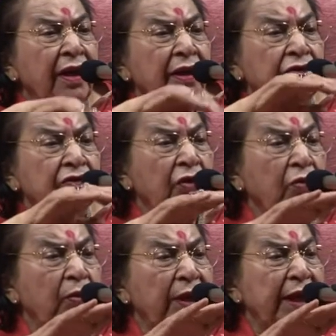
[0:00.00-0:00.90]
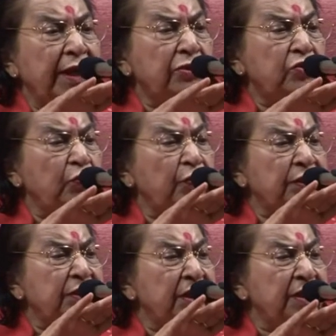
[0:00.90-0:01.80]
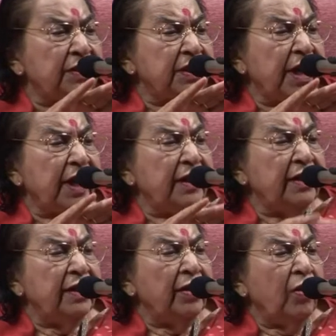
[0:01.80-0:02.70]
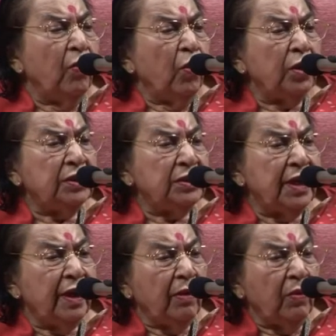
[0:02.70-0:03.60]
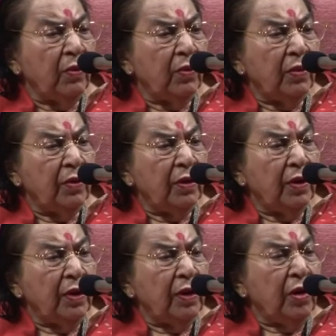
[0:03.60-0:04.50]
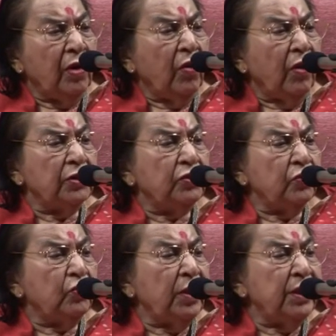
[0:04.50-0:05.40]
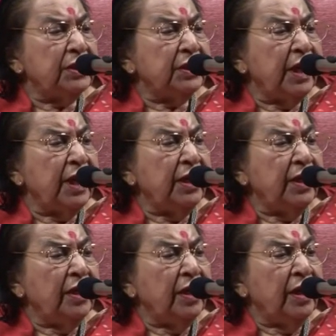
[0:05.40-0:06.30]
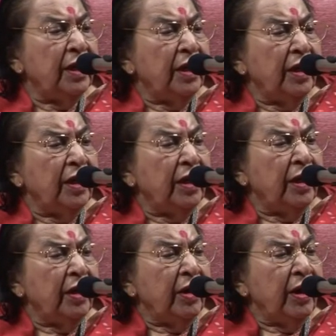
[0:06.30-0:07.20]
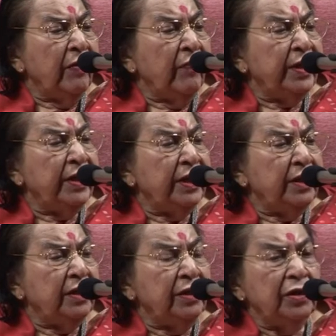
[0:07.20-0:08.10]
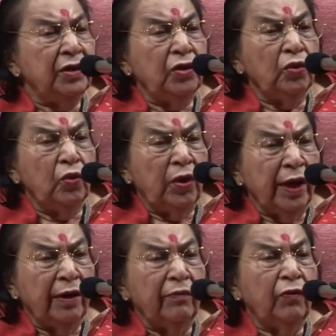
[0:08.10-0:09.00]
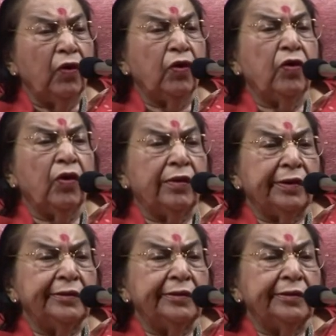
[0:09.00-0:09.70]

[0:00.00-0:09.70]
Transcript: So one has to first understand what is love. Also to understand whether you love or not.